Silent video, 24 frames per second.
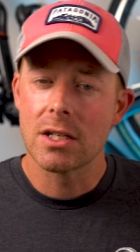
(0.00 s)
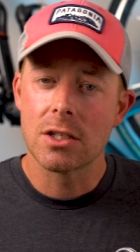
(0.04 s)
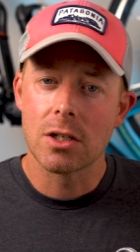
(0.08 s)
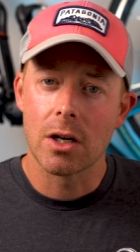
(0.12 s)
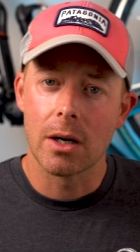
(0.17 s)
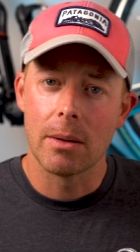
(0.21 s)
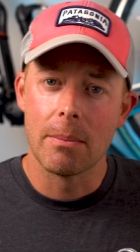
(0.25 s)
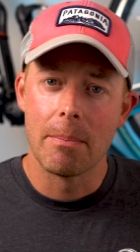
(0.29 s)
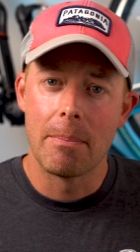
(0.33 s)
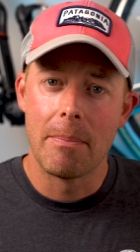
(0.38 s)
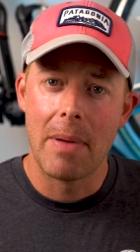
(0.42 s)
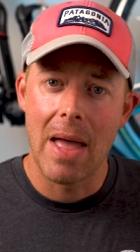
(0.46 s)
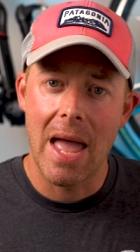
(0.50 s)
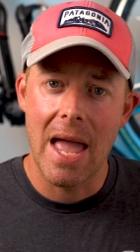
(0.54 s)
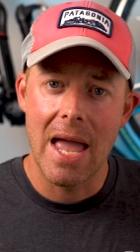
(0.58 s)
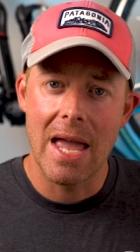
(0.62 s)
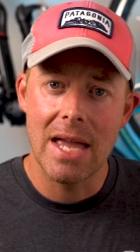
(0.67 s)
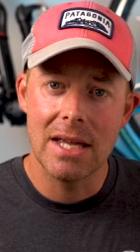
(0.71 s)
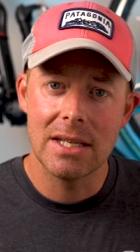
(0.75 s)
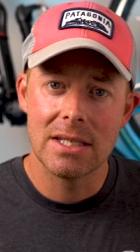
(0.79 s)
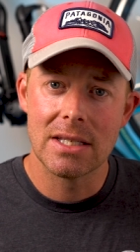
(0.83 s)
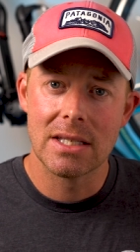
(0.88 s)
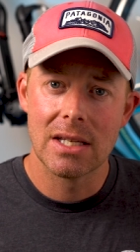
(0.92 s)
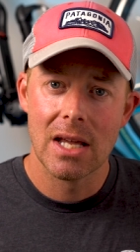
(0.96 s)
a certain
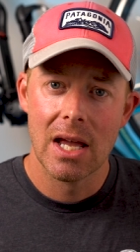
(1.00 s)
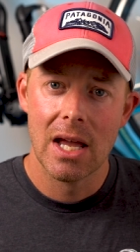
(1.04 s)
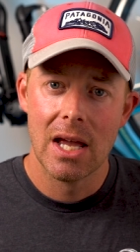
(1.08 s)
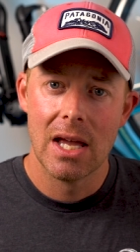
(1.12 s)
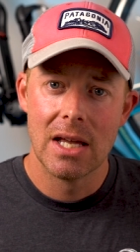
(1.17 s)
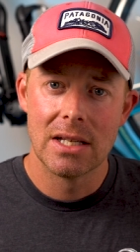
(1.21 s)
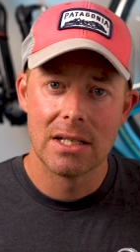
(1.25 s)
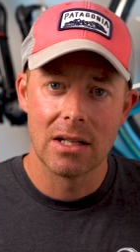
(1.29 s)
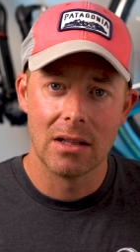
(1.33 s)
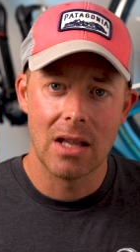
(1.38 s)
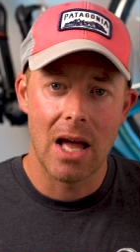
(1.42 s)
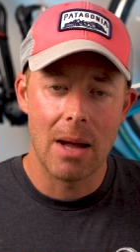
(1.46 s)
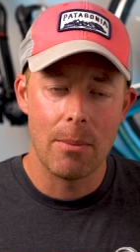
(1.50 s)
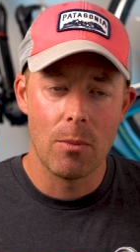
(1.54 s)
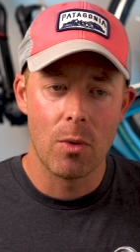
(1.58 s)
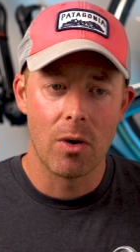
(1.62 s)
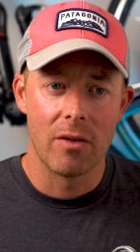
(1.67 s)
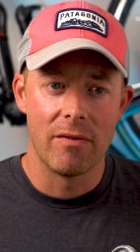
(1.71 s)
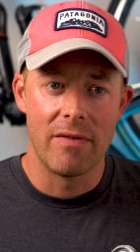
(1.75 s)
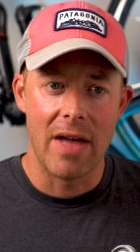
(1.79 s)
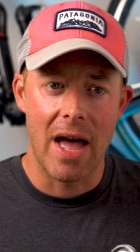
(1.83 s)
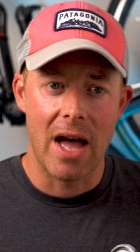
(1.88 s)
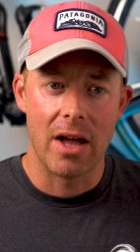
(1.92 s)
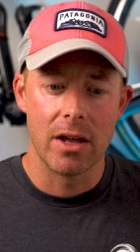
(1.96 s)
pace is a lot
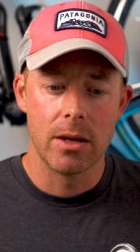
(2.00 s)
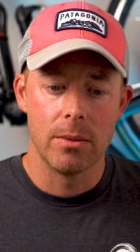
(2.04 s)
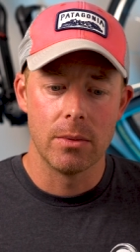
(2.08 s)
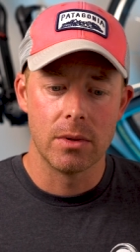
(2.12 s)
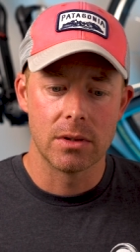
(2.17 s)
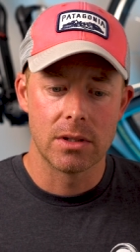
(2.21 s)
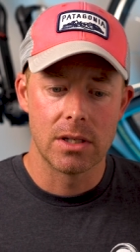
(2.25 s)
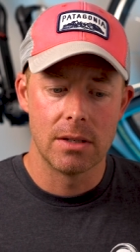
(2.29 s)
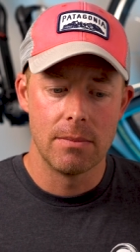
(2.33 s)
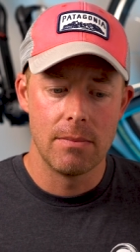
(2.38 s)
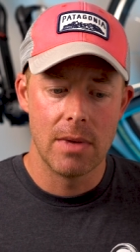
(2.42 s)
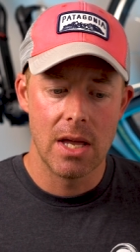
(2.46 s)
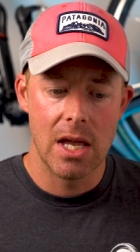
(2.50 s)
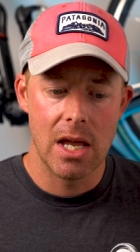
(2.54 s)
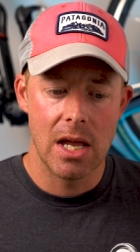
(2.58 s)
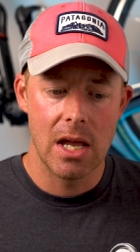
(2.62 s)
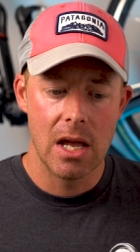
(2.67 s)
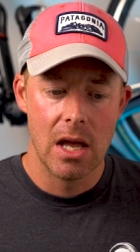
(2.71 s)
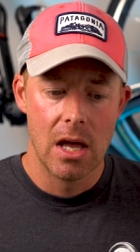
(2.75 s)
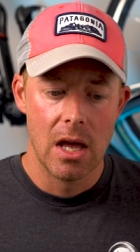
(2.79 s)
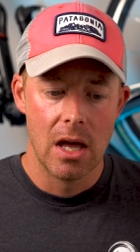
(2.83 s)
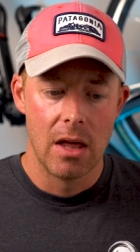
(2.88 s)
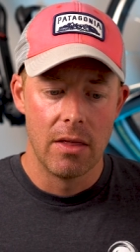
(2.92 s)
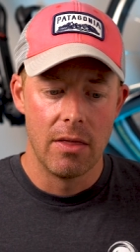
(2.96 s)
more valuable to
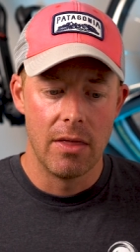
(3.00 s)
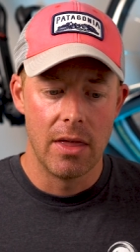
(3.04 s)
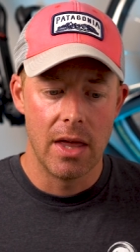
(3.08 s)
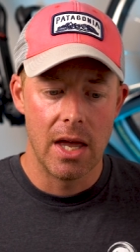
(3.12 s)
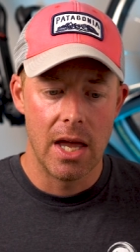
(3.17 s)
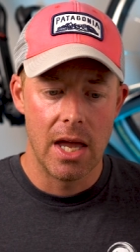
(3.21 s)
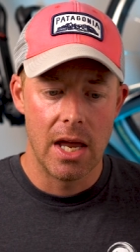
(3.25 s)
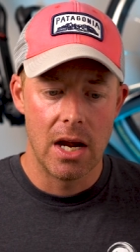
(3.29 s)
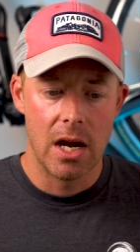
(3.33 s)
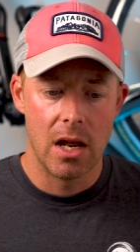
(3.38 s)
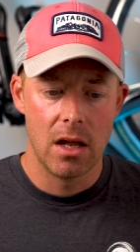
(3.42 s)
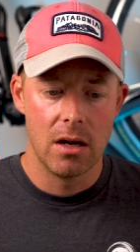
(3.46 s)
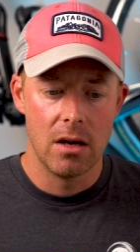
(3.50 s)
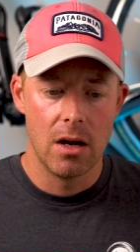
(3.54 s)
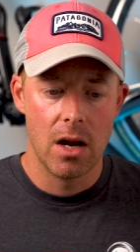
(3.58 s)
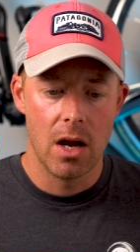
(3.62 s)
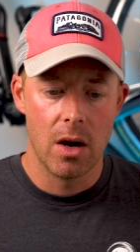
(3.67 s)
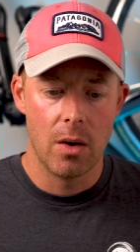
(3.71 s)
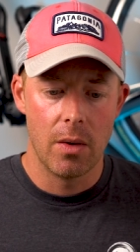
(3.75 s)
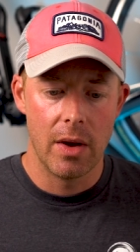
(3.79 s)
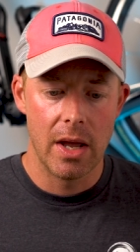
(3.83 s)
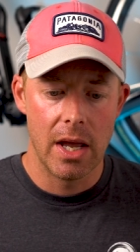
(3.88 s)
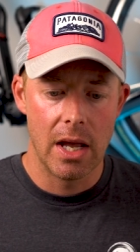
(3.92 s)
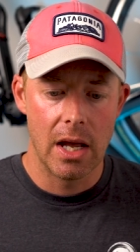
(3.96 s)
me than
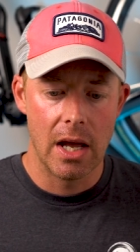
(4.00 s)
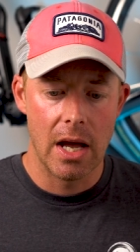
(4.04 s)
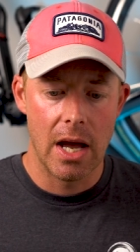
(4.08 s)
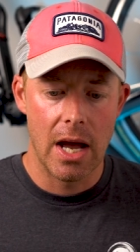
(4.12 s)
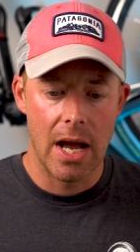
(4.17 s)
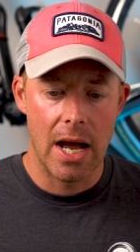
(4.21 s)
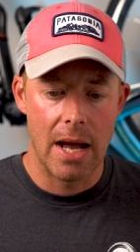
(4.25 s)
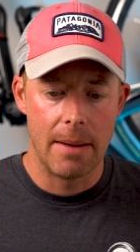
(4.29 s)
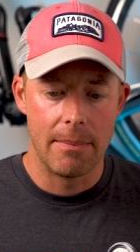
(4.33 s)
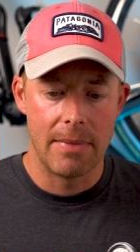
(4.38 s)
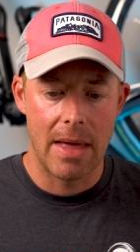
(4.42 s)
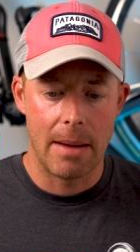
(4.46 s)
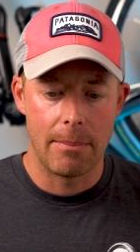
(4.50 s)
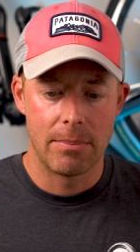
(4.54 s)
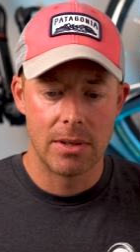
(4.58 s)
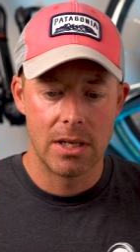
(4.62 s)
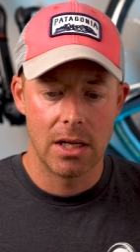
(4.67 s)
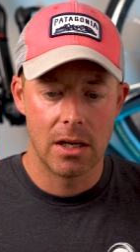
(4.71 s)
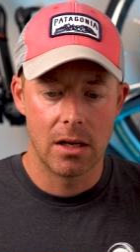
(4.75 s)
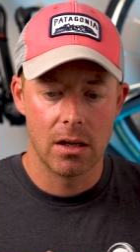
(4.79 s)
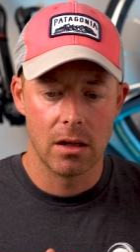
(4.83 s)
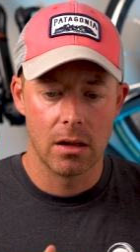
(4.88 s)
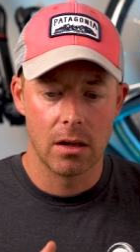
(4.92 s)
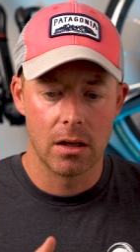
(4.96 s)
knowing um, that
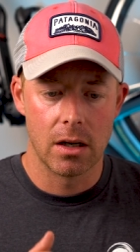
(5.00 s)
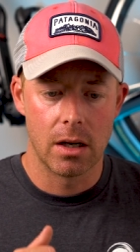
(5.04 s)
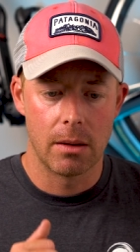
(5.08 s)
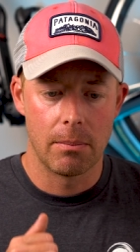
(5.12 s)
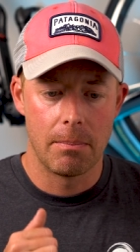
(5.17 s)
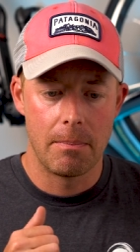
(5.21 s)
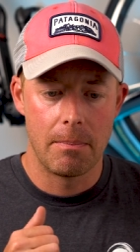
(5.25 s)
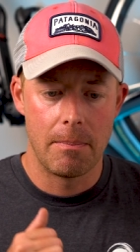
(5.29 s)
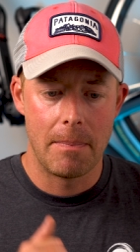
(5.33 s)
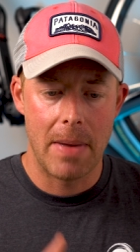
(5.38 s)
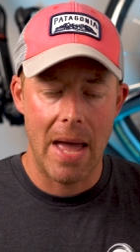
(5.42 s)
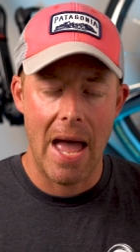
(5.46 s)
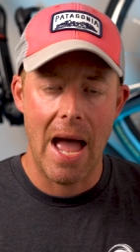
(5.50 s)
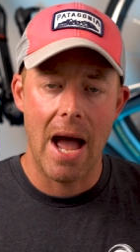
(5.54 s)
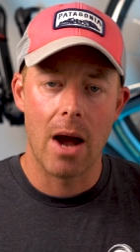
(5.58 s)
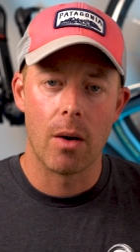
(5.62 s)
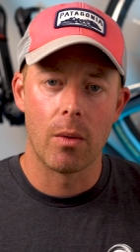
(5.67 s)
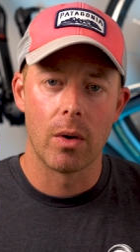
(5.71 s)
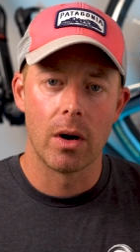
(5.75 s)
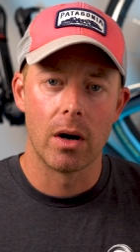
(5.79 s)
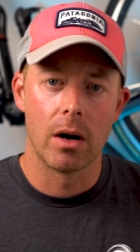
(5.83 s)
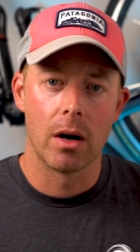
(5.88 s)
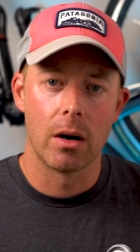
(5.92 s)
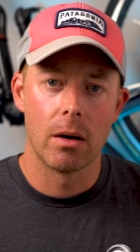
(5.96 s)
particular
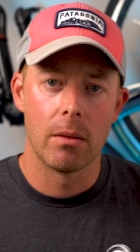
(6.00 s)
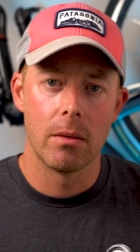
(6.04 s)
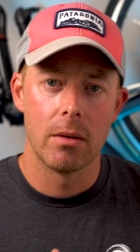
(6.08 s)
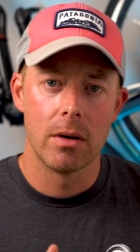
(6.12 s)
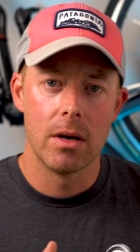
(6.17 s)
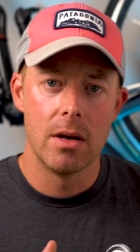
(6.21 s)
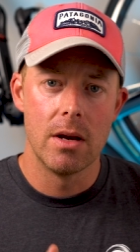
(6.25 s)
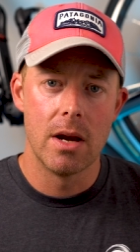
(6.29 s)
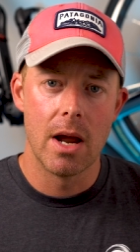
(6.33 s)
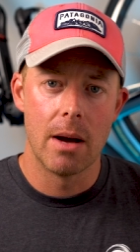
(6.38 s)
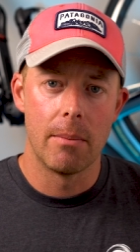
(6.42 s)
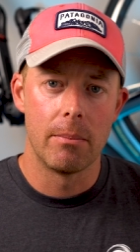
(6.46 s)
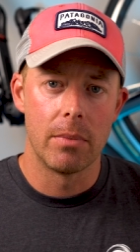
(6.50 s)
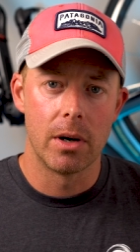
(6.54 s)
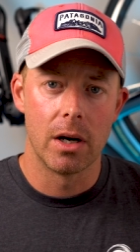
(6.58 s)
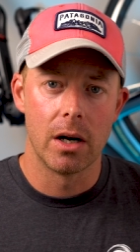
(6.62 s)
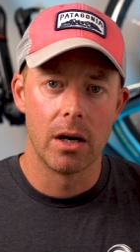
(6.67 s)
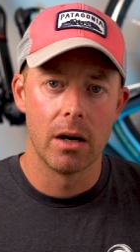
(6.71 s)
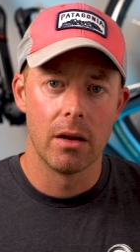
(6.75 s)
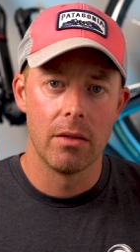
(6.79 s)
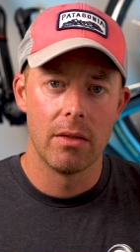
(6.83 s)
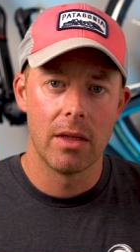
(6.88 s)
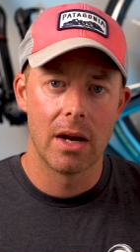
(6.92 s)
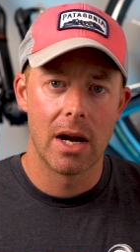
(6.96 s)
power
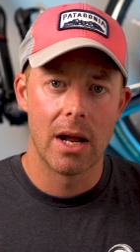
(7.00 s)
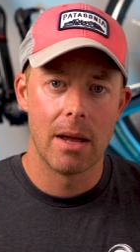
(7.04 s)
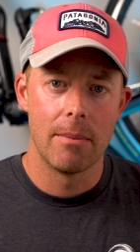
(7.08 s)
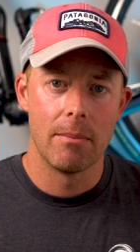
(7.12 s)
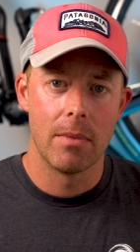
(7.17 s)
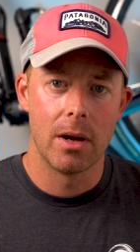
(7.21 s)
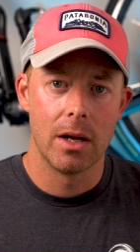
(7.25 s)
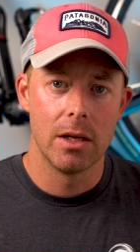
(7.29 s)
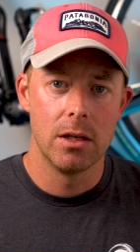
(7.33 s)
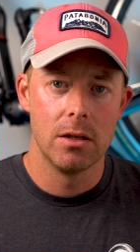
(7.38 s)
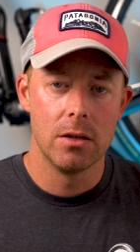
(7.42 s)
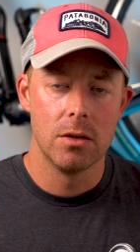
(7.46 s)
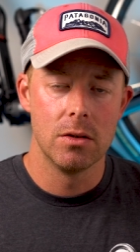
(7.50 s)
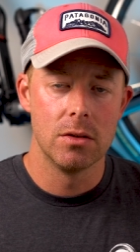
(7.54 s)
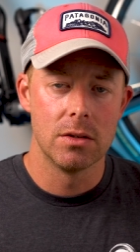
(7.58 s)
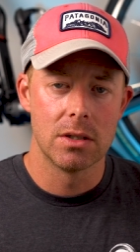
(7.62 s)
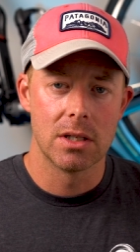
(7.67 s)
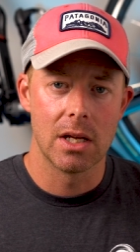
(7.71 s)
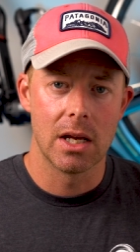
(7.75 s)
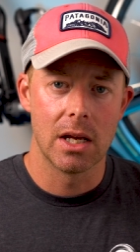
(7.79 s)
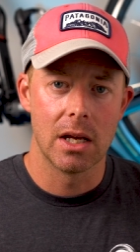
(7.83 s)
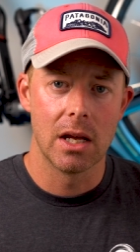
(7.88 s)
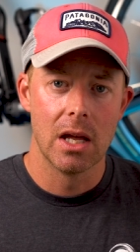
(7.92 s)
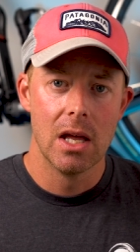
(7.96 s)
number that I'm
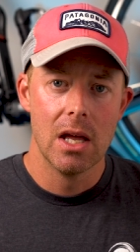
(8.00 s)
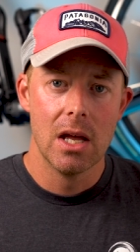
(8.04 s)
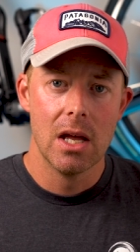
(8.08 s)
using.